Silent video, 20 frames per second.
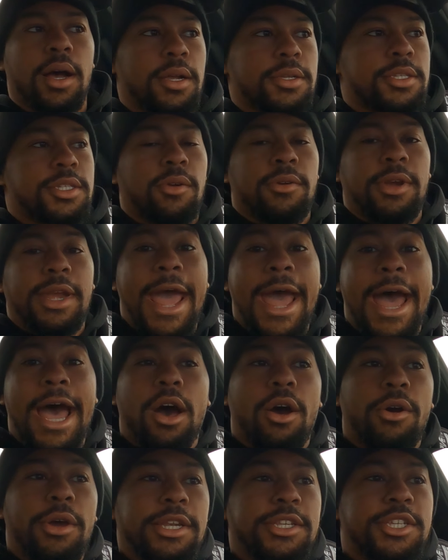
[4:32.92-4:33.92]
So
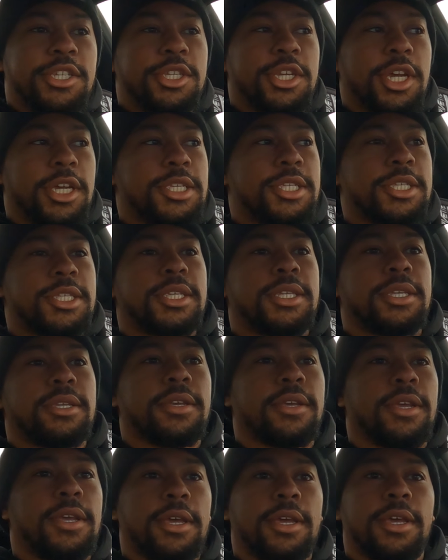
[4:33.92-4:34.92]
now it's just
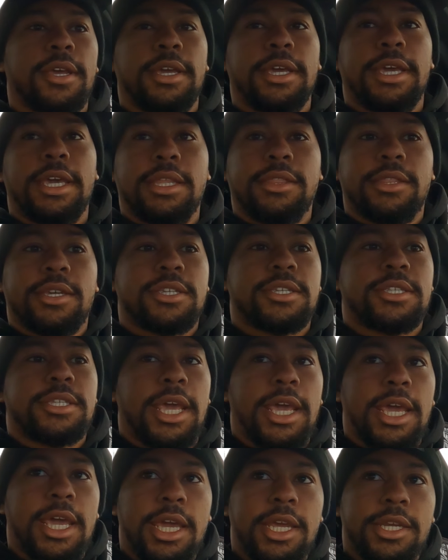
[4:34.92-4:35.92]
in the
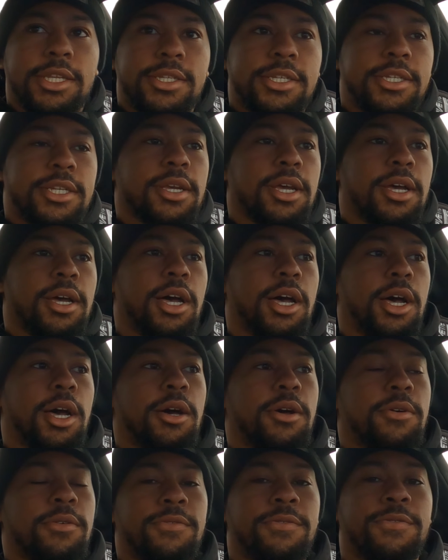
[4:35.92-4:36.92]
stage
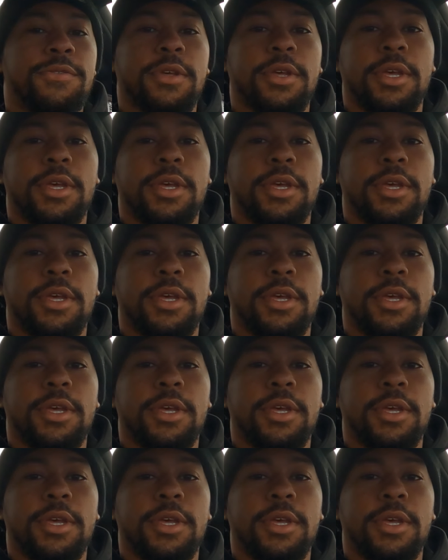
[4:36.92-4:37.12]
of